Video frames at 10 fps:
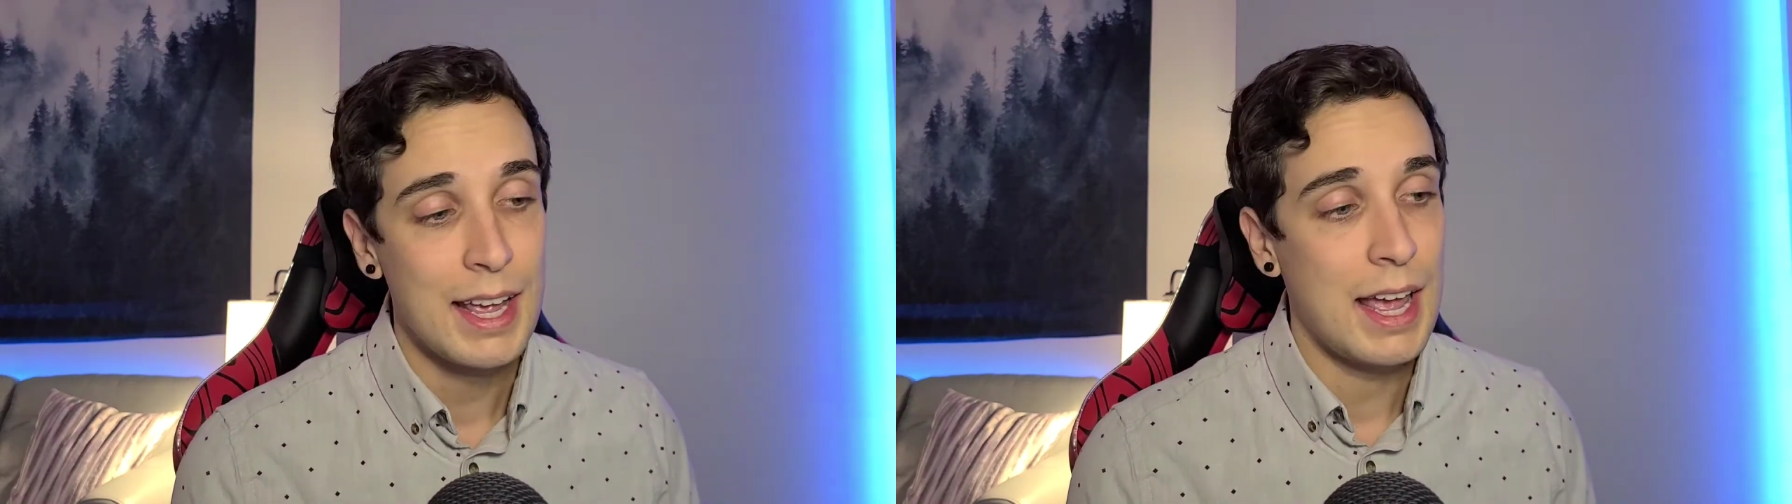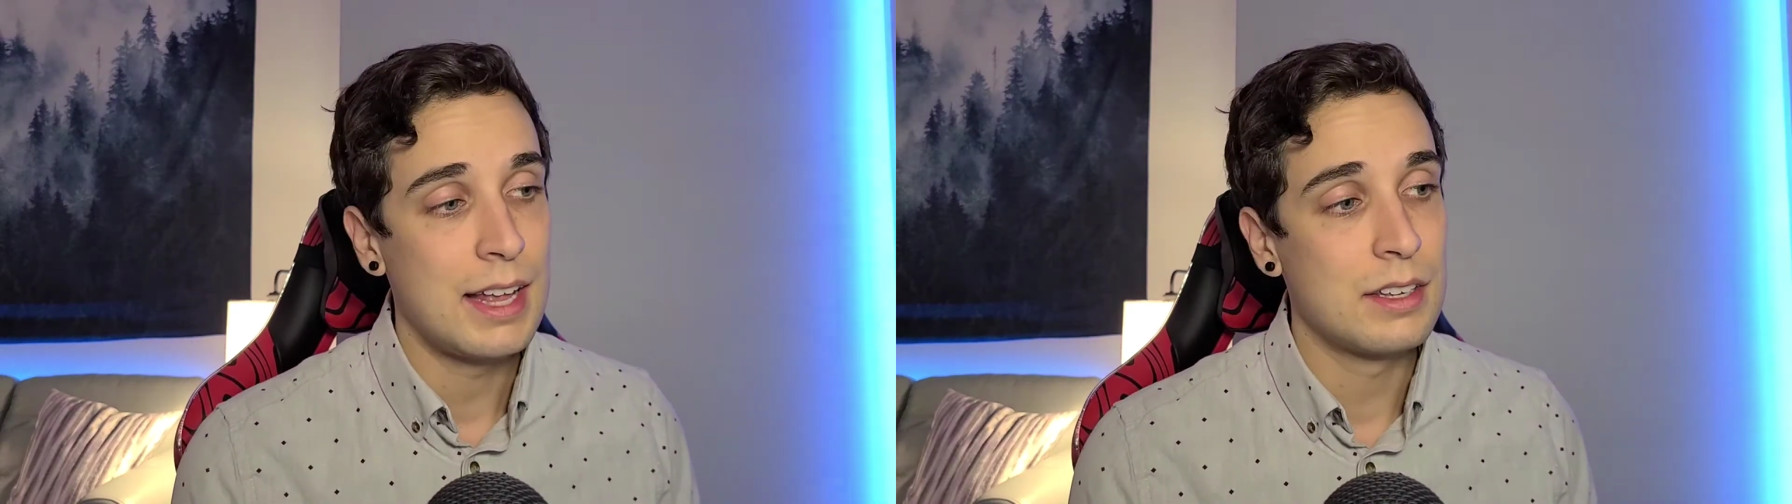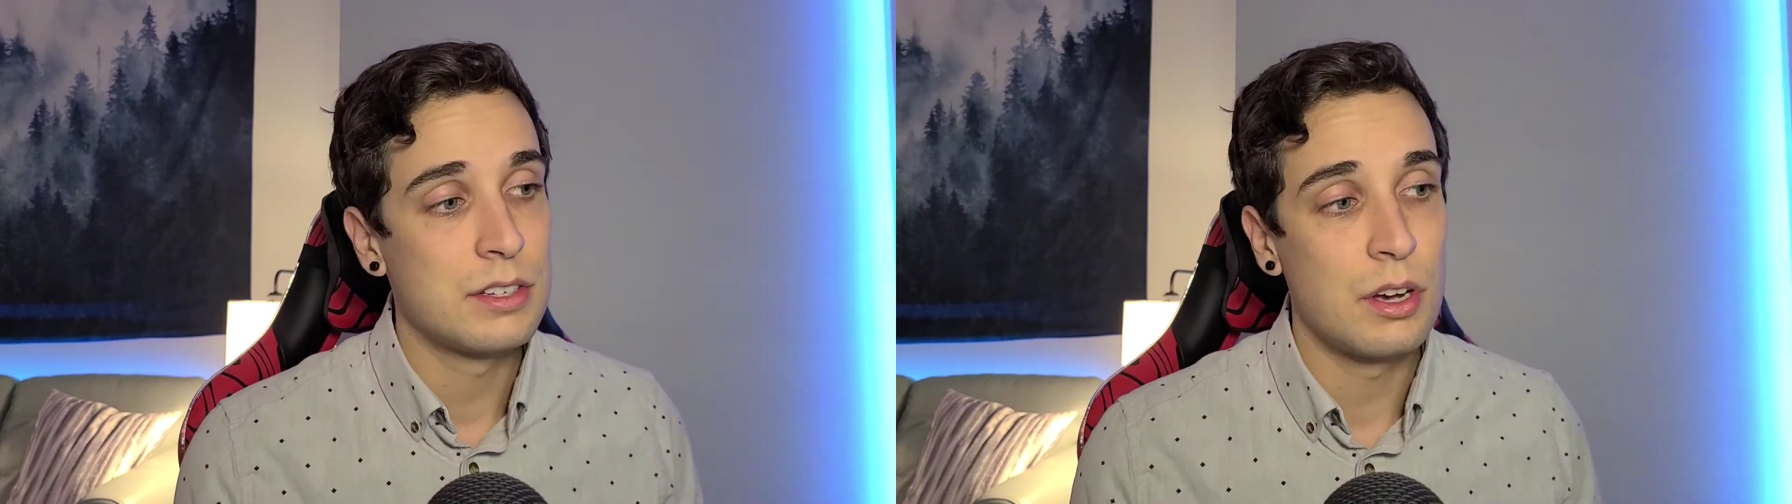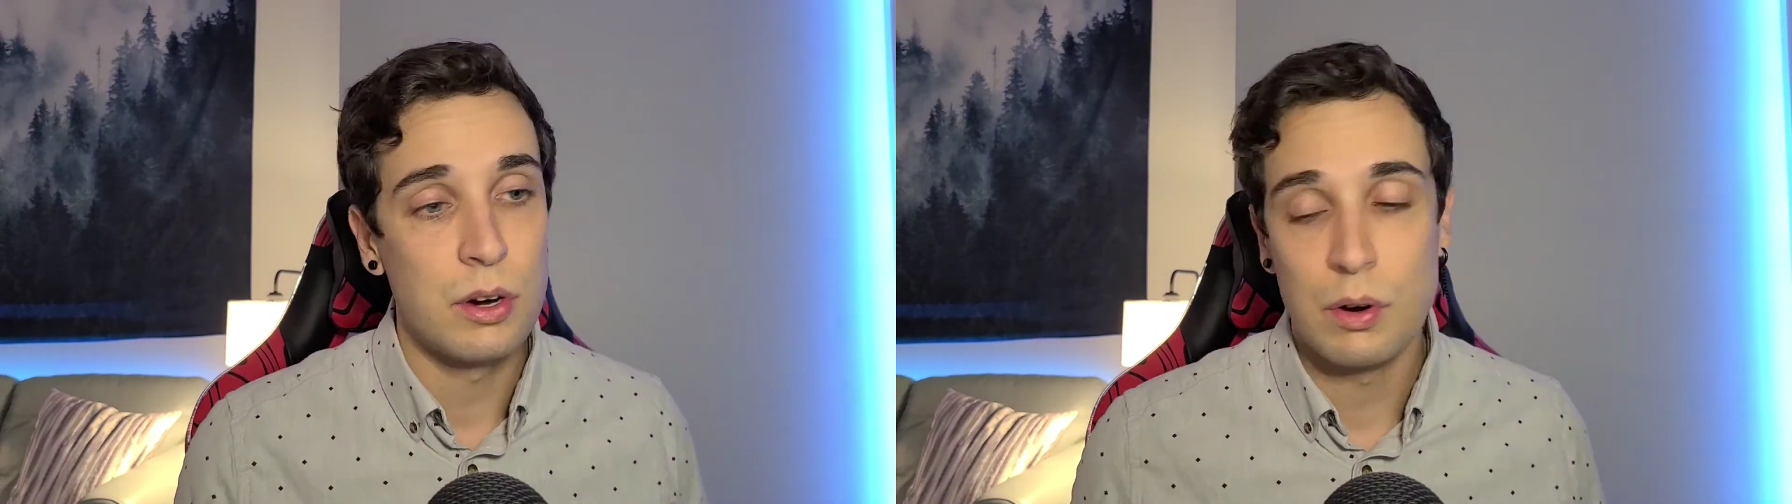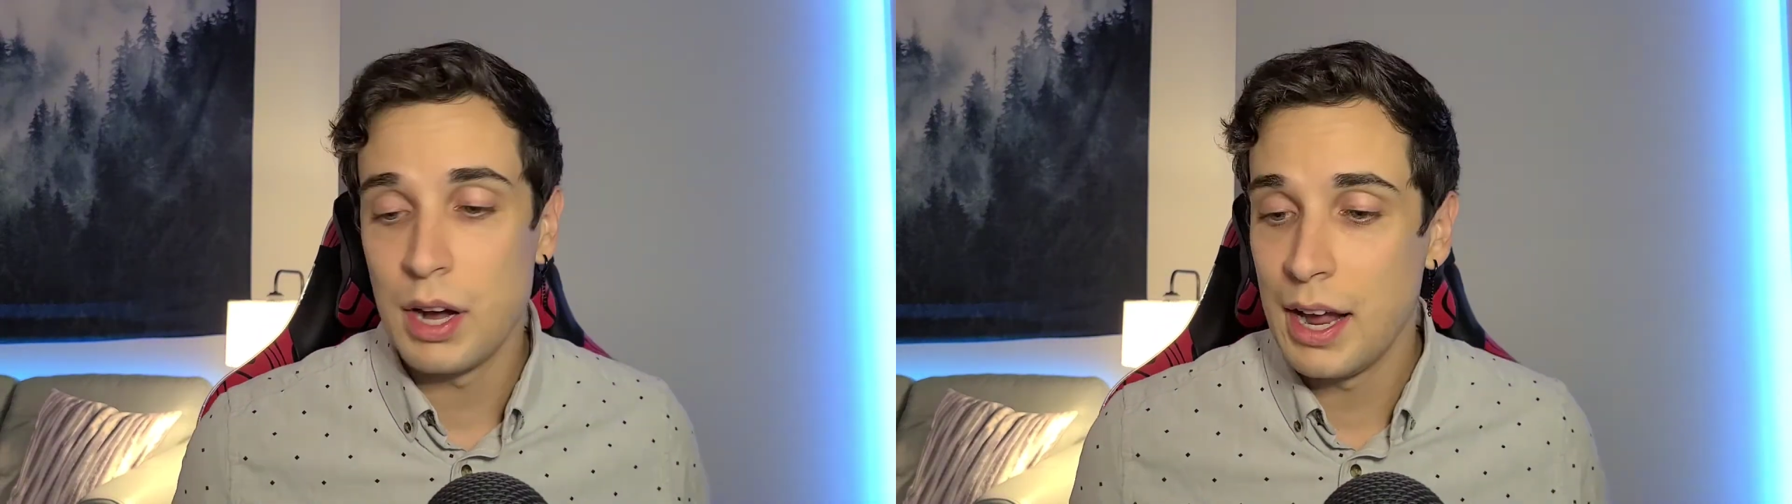And
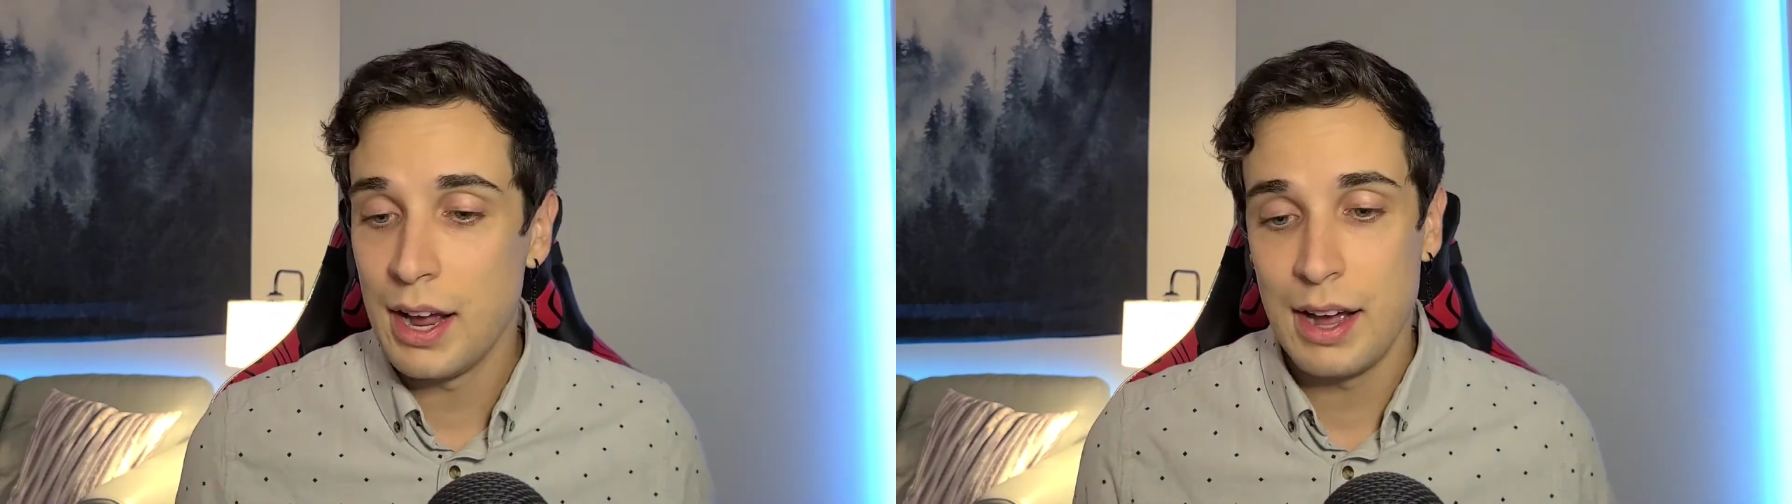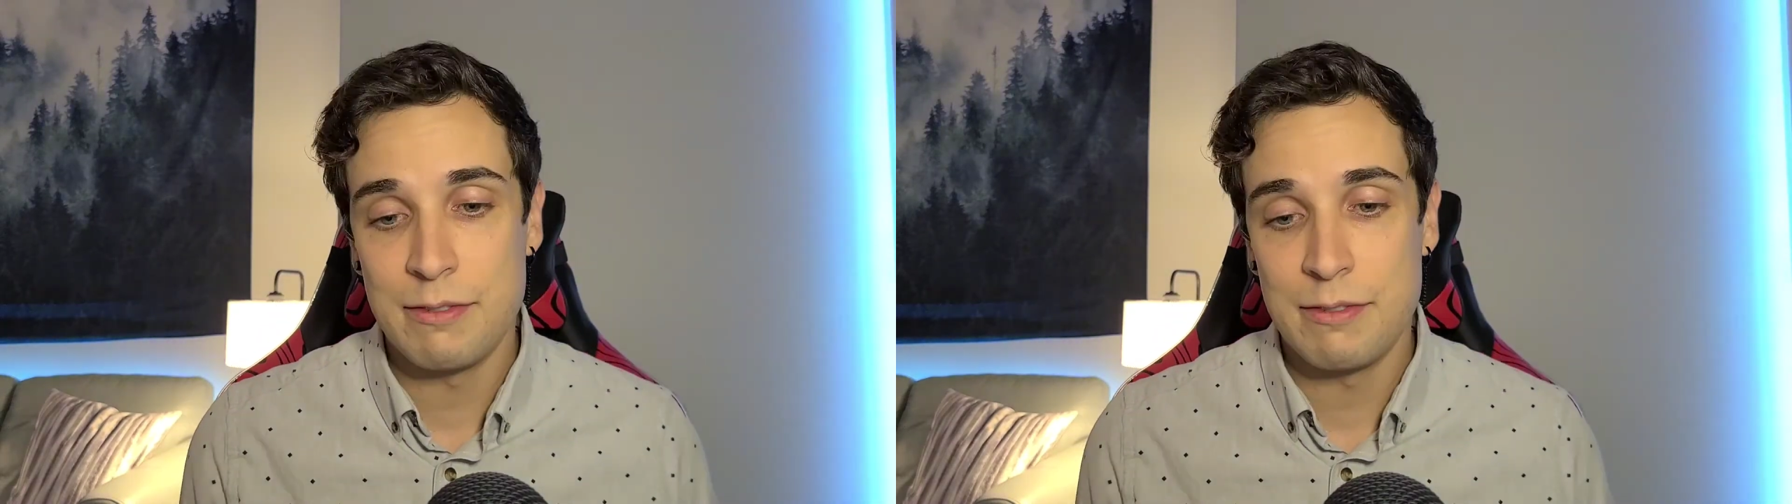so I,